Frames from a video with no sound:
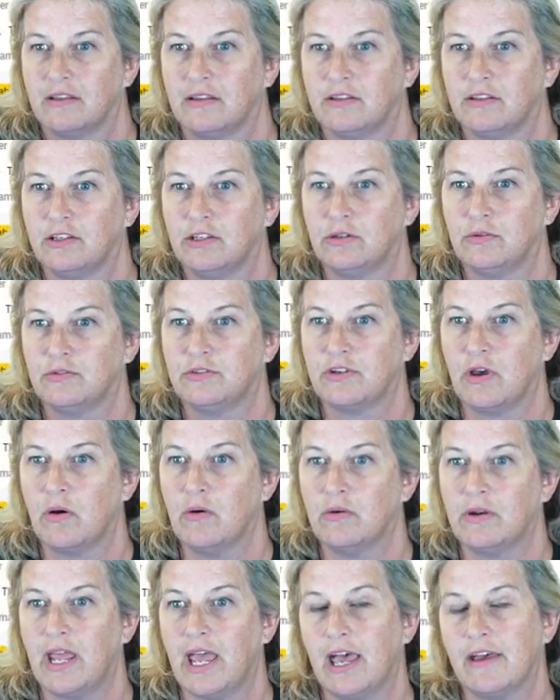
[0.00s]
You
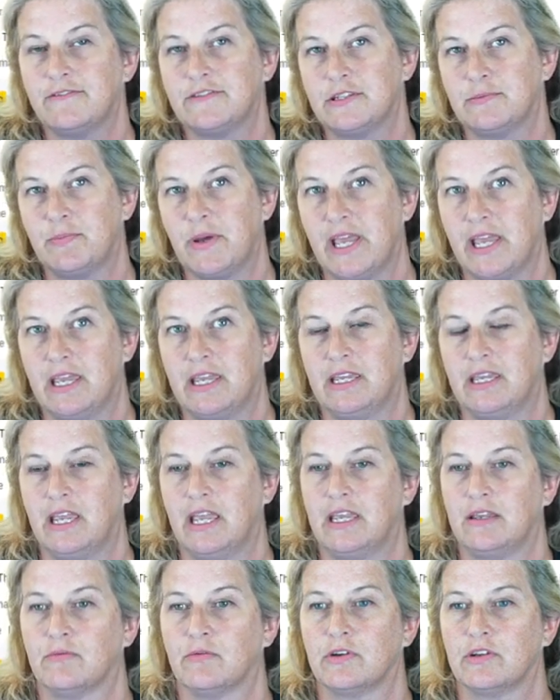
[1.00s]
don't have to
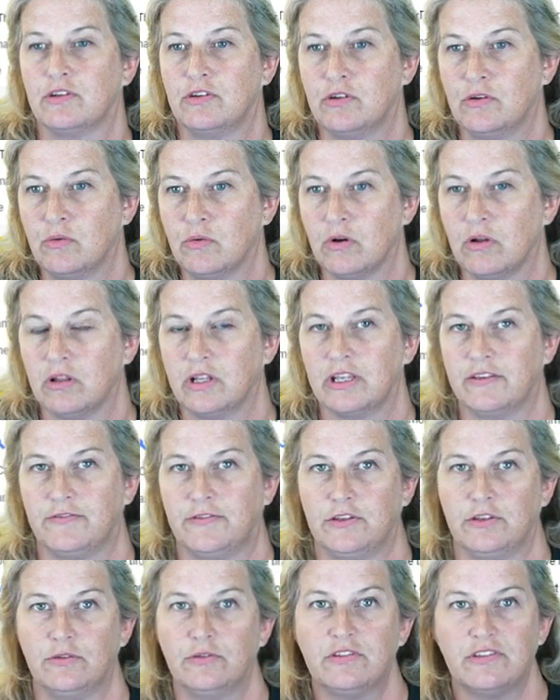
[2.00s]
pay a renewal if
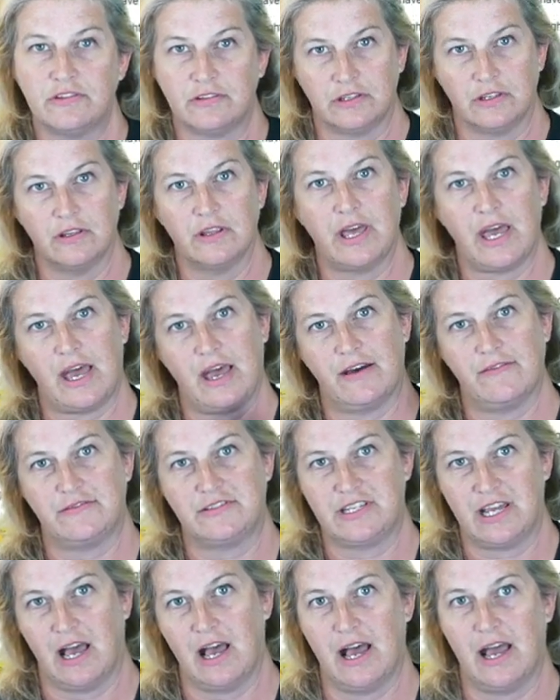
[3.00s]
you still
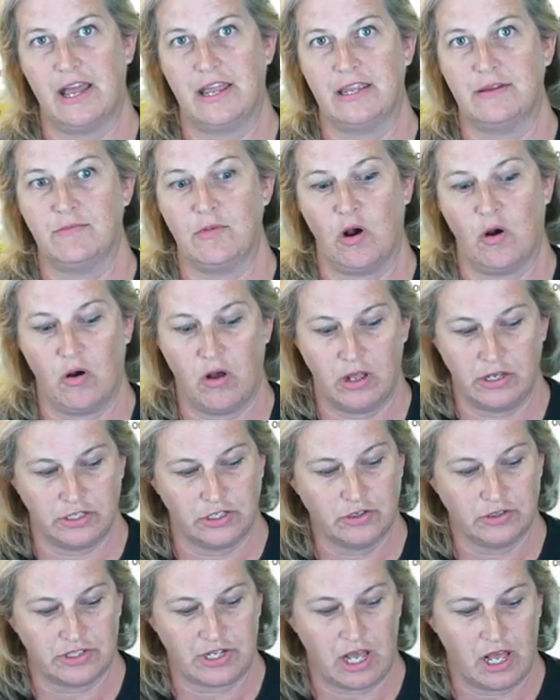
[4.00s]
have time on
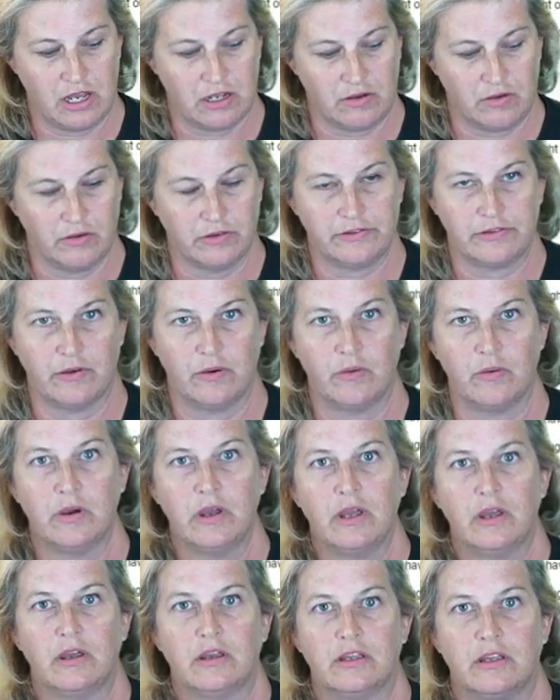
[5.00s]
your dongle. So,
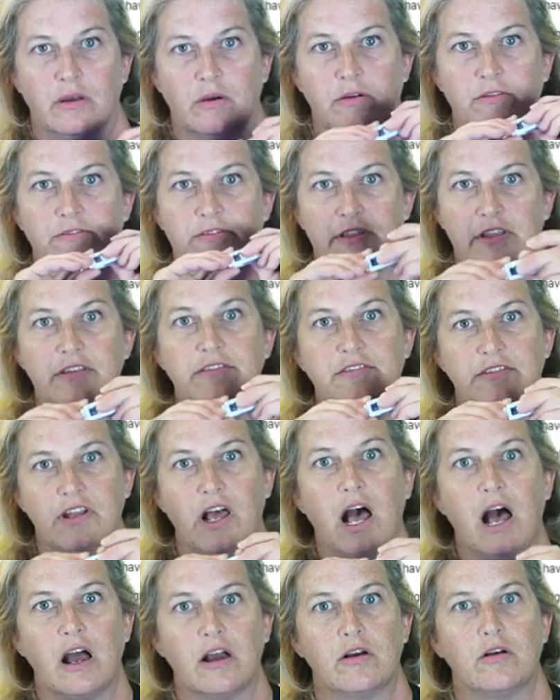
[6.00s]
you know, if this
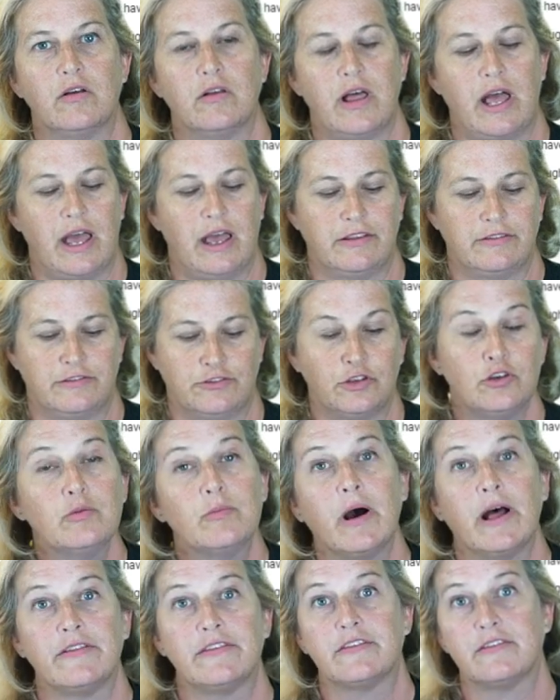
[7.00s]
dongle has two
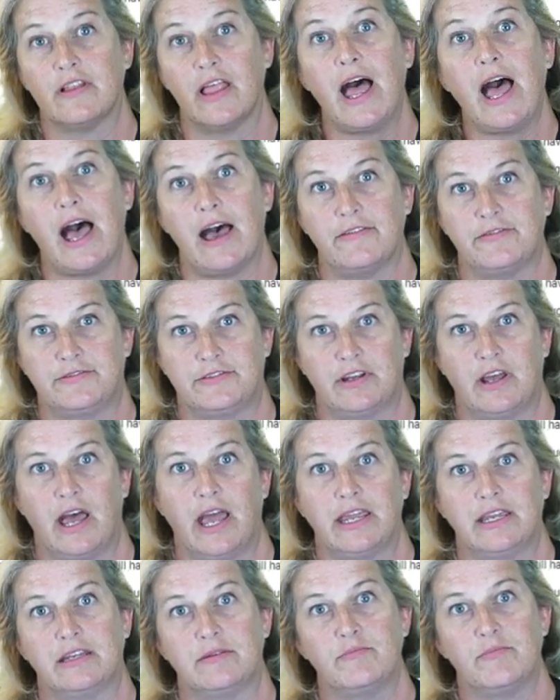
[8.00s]
months left,
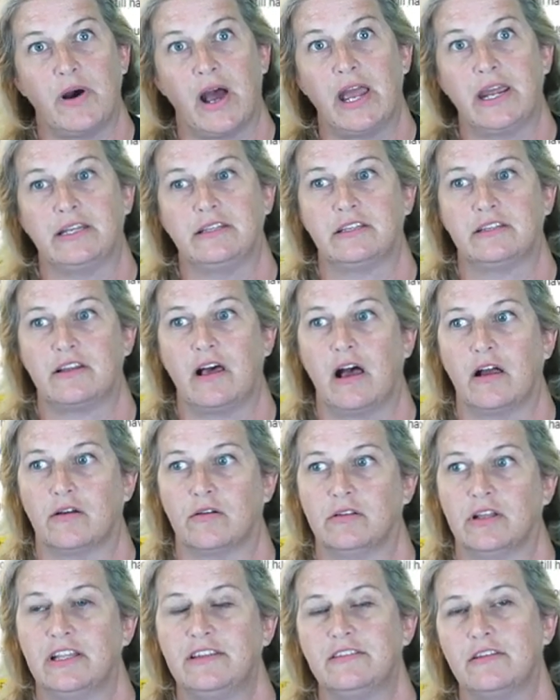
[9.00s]
I can bind the
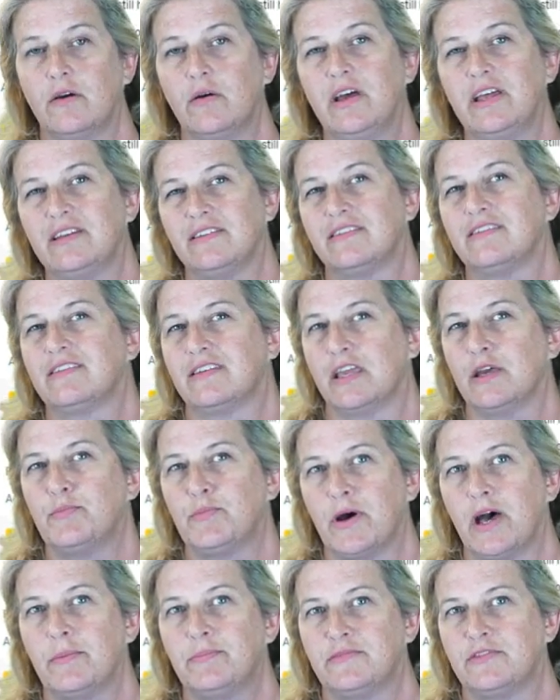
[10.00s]
dongle. Let's go ahead and
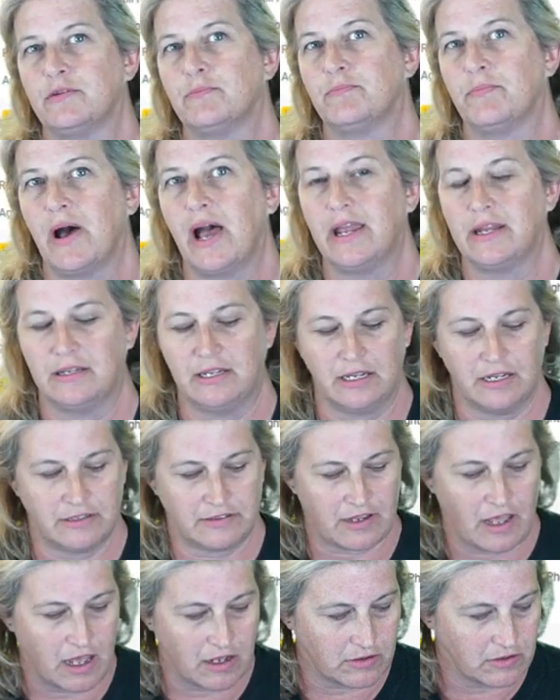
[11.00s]
skip up to binding a
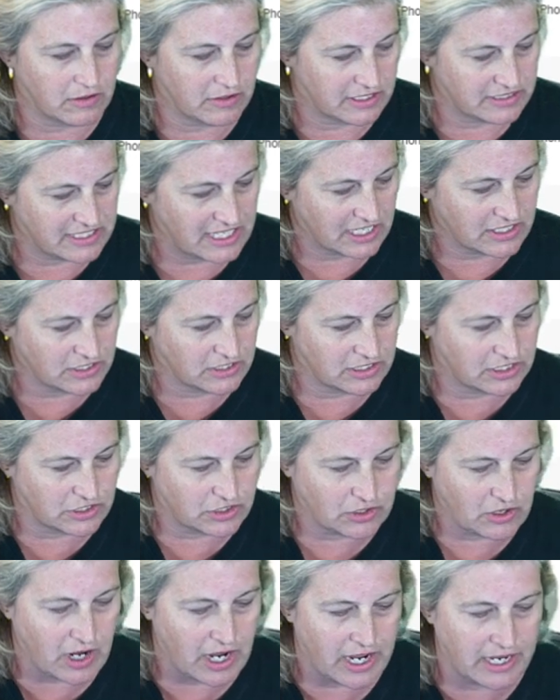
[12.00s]
dongle. Let's actually
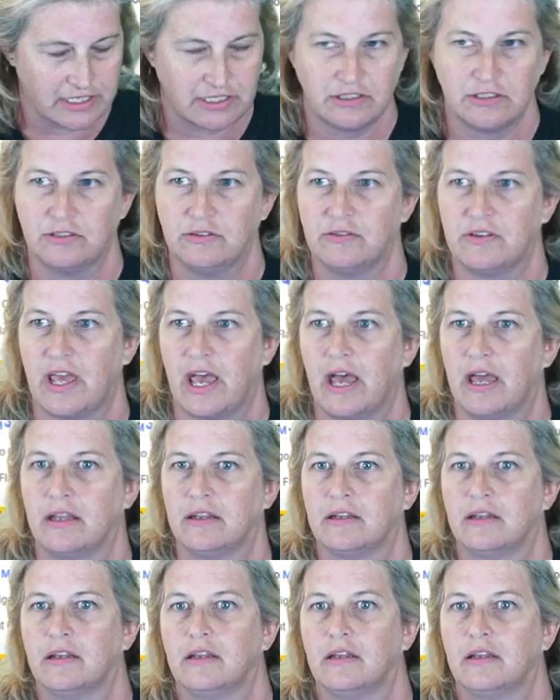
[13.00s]
try to do that.